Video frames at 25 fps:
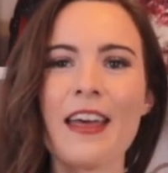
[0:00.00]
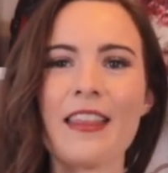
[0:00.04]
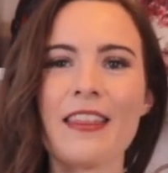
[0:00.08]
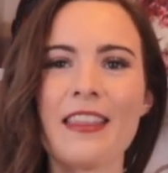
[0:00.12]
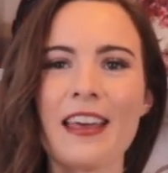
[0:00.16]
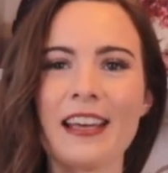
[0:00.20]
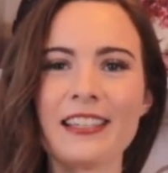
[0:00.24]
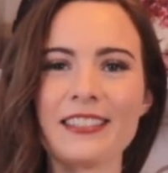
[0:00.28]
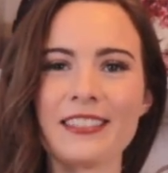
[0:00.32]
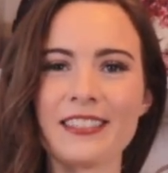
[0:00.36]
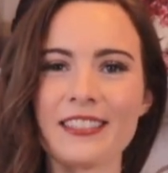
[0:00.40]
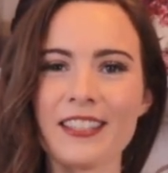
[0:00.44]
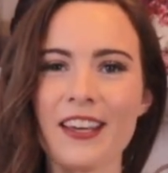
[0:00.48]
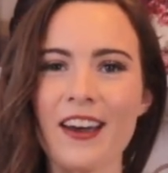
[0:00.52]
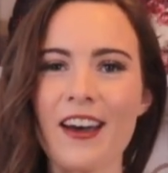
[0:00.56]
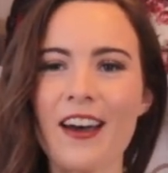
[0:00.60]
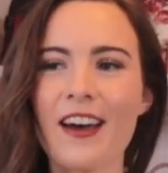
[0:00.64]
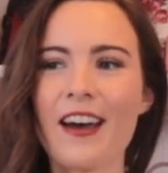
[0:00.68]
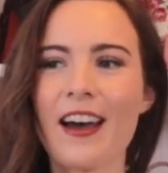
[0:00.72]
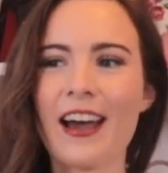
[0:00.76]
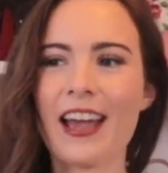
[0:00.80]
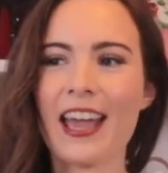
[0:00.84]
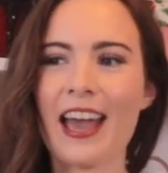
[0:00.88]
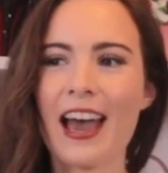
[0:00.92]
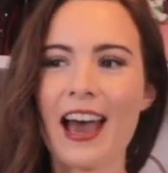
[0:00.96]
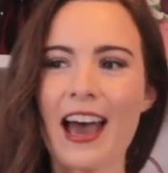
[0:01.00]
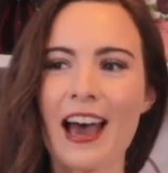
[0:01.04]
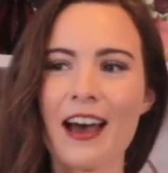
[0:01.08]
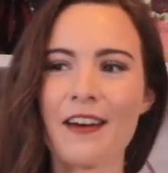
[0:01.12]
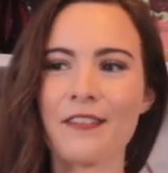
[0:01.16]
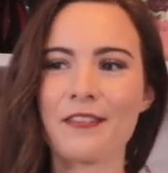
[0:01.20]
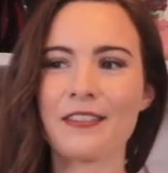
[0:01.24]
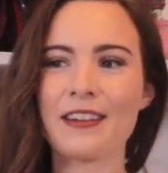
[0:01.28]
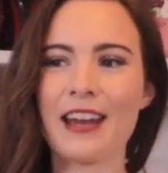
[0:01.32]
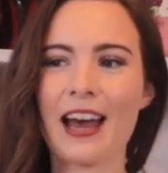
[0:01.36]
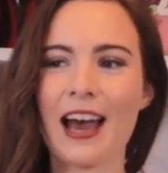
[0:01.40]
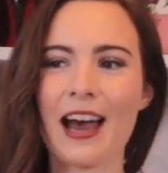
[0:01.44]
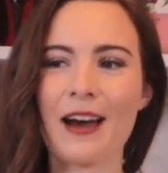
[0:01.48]
This skirt I
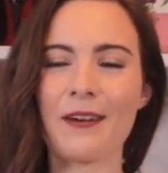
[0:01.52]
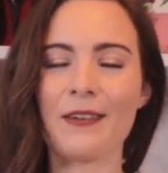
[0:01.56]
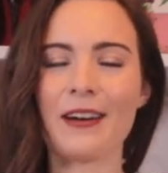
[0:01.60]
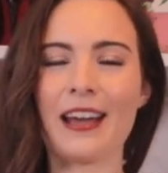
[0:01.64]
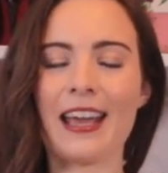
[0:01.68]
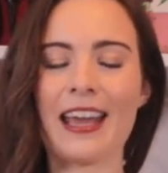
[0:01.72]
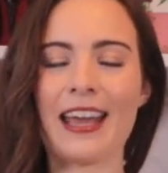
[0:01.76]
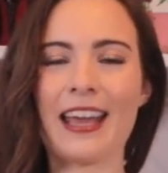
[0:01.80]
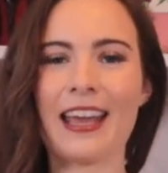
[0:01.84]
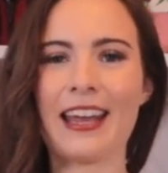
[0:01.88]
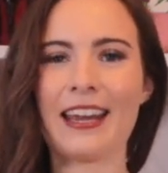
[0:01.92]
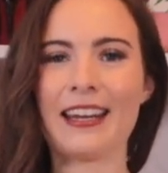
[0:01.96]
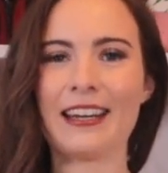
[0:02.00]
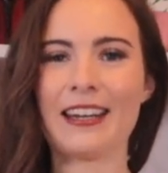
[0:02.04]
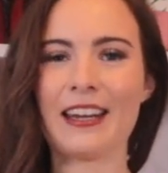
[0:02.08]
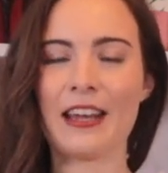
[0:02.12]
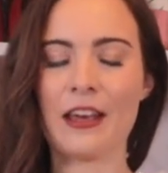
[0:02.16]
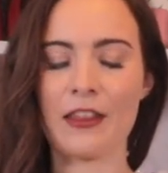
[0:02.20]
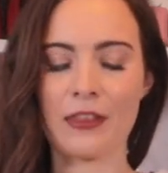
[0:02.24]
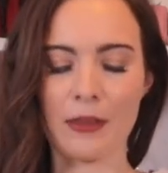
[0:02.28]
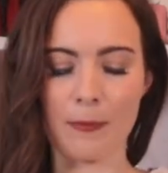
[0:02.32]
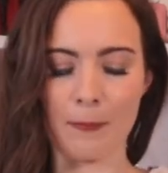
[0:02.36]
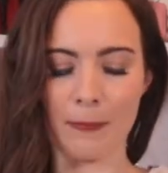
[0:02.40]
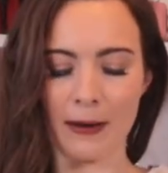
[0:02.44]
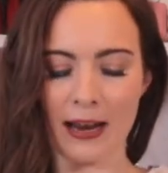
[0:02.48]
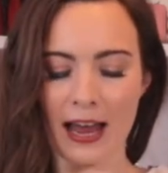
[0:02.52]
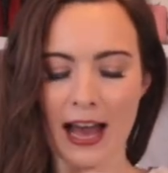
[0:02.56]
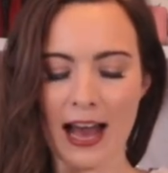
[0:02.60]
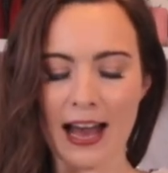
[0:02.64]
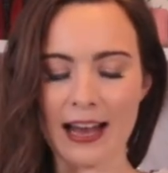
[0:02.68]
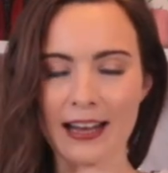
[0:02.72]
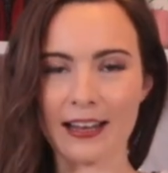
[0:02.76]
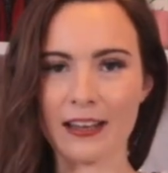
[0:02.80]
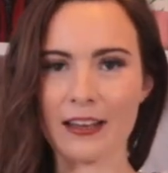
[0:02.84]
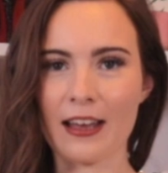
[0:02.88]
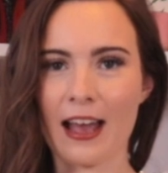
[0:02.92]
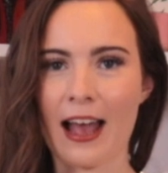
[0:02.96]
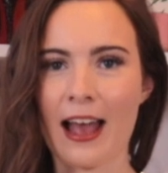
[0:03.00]
have now in the
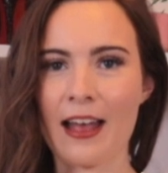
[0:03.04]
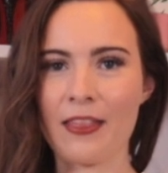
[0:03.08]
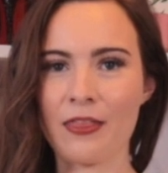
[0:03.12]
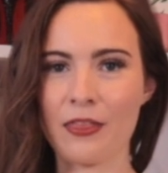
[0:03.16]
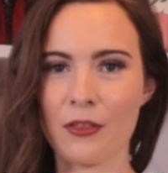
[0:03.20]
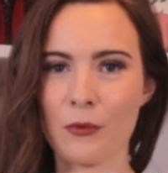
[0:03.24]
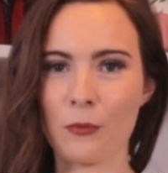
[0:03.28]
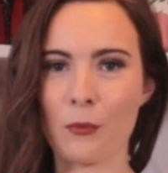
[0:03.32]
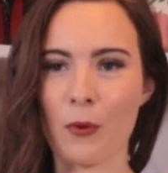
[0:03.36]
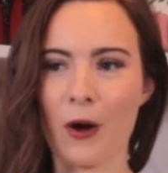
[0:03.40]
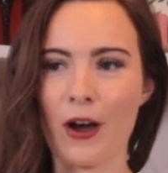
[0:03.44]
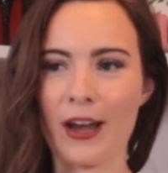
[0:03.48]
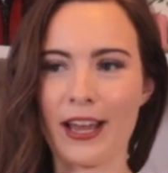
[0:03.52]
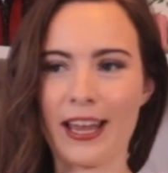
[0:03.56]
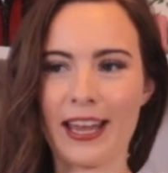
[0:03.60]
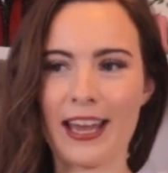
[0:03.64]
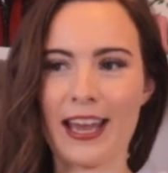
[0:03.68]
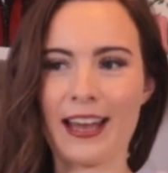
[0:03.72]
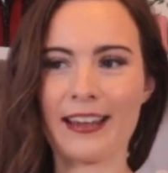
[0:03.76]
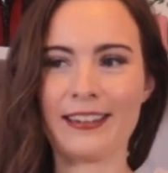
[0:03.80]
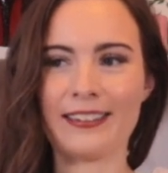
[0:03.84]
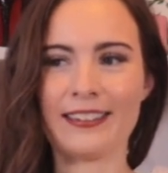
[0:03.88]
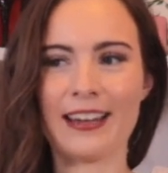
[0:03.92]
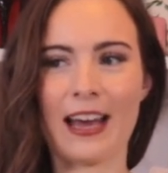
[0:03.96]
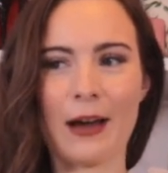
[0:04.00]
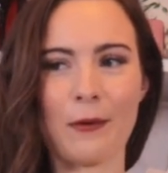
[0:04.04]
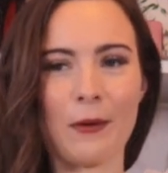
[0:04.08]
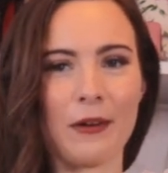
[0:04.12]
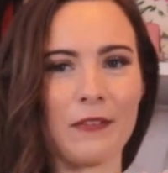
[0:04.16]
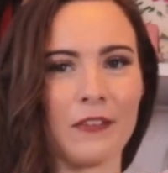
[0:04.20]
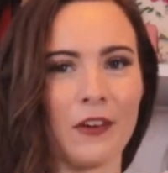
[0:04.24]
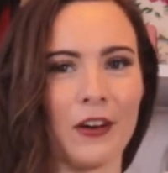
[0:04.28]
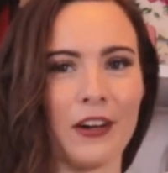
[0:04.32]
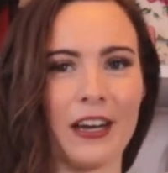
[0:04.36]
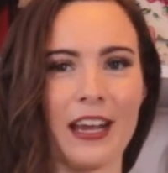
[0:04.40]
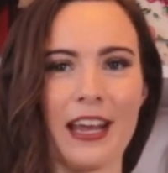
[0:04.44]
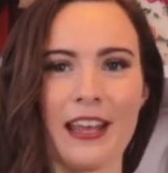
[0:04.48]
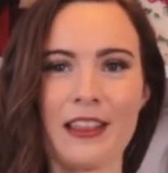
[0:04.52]
black and the white, and now
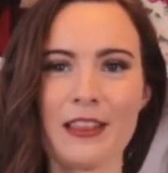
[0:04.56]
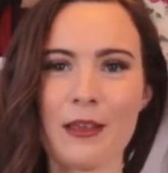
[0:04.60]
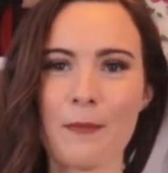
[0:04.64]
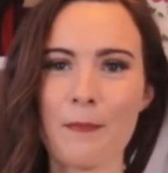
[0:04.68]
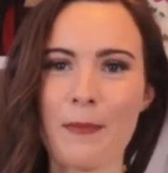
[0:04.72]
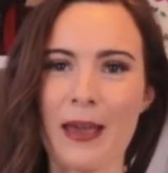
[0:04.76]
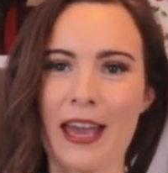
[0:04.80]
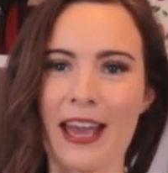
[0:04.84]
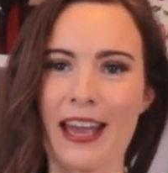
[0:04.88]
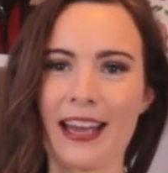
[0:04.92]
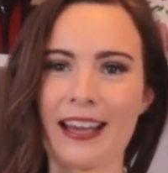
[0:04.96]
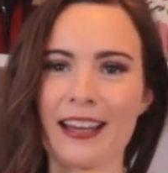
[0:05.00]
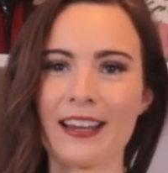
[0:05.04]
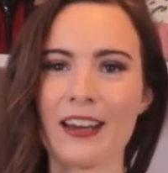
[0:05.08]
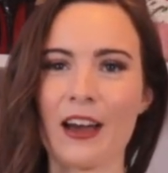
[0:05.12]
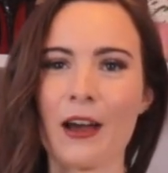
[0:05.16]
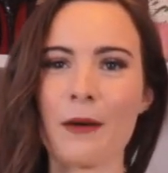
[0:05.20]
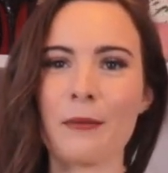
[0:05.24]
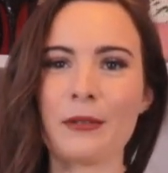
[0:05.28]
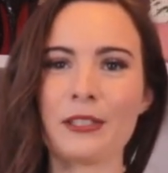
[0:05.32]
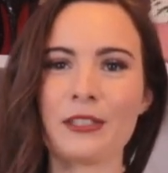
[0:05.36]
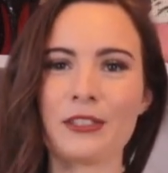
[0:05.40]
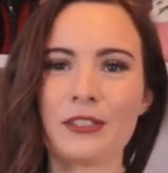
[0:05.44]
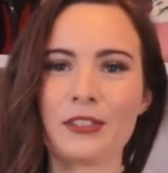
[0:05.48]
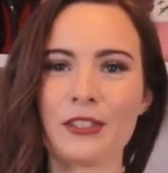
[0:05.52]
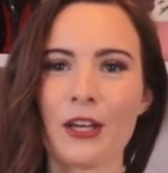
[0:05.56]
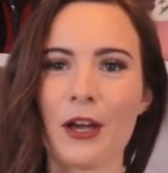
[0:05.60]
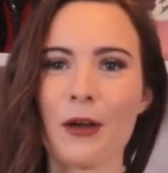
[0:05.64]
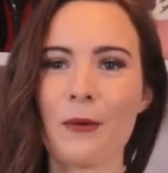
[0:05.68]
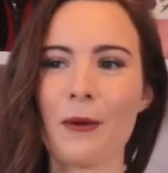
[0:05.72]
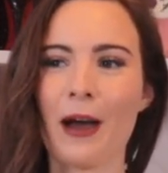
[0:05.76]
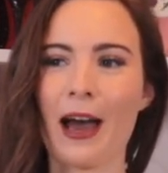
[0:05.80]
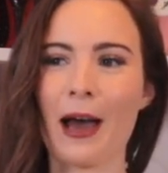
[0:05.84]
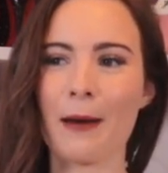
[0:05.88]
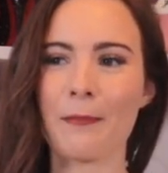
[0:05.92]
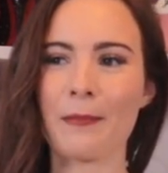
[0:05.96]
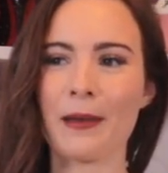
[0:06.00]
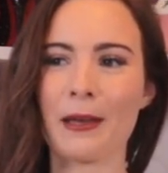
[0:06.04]
I've got it in the pink. I was so
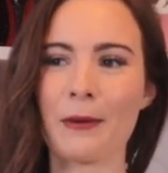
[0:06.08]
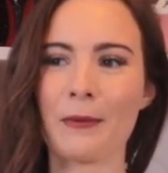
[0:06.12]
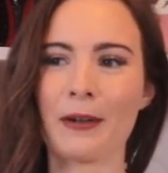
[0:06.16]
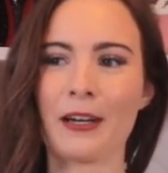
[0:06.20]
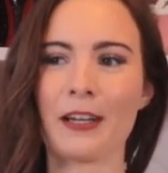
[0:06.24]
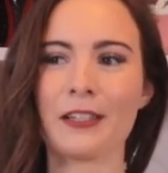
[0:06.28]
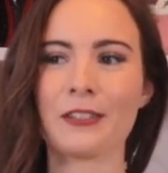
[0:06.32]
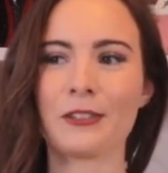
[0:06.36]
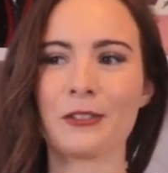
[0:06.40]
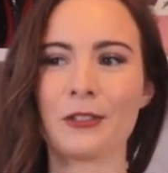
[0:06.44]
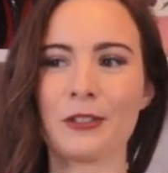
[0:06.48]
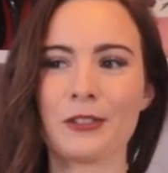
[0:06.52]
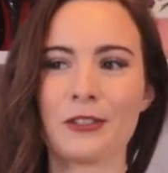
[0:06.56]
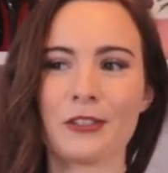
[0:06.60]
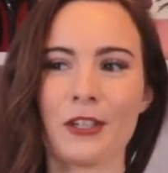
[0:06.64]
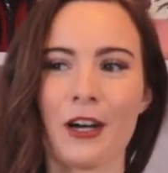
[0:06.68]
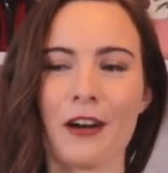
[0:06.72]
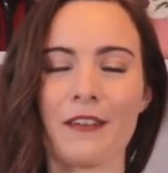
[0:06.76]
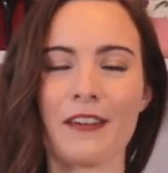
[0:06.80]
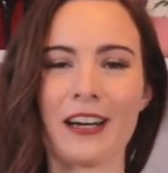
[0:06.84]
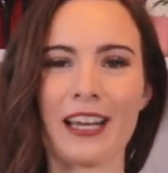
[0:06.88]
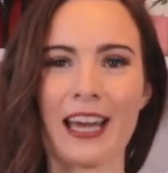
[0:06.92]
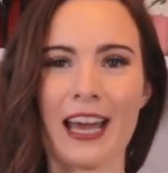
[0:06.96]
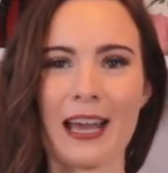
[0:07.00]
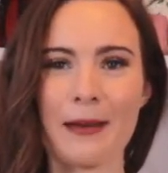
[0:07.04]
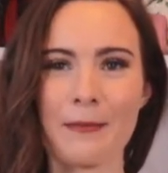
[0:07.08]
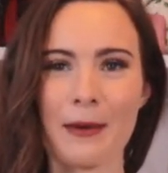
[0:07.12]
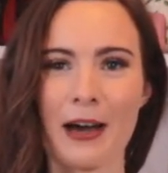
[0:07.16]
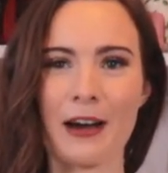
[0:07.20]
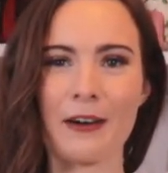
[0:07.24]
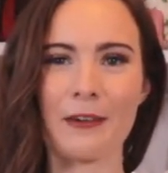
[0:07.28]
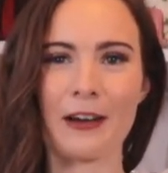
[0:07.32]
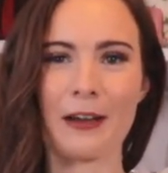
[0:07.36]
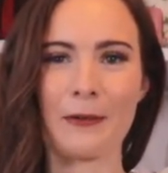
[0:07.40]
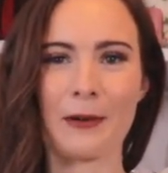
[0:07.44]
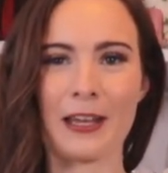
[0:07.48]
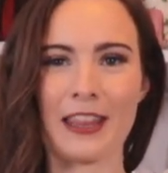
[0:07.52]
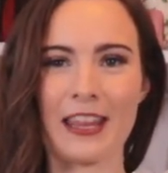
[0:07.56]
happy when I saw Zara came
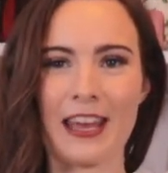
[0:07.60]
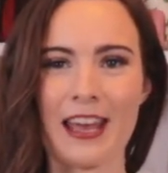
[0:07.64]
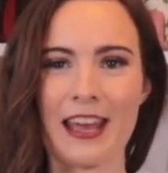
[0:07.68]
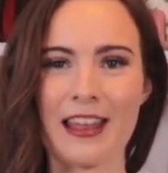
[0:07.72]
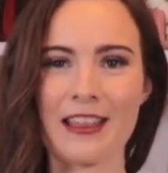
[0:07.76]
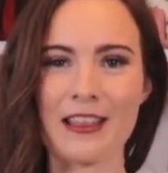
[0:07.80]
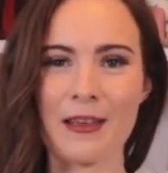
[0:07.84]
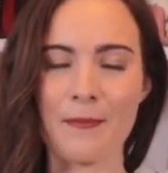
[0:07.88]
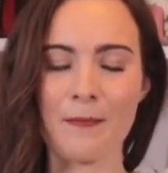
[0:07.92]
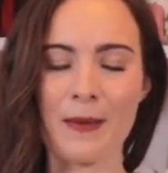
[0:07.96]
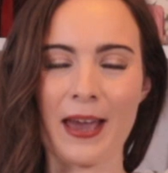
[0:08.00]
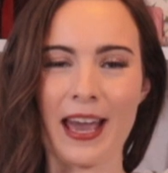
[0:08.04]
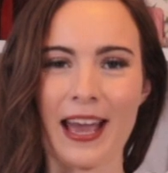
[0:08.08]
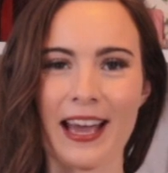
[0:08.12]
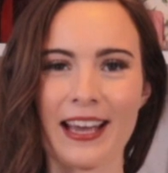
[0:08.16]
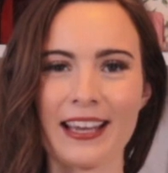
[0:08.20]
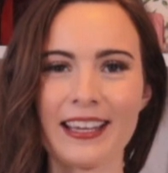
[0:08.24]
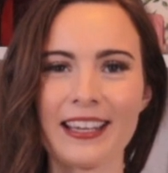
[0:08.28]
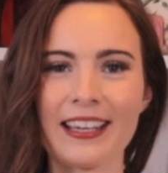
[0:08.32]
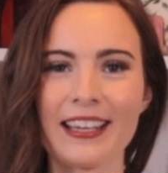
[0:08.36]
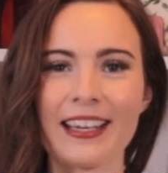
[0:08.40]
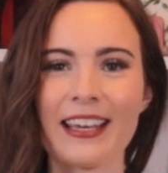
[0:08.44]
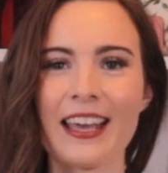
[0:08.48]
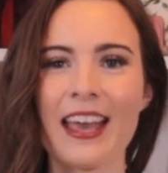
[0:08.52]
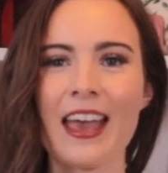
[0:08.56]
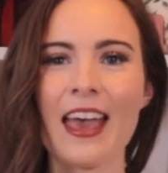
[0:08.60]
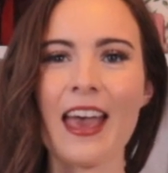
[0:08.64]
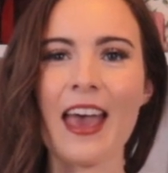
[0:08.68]
out with it in the pink.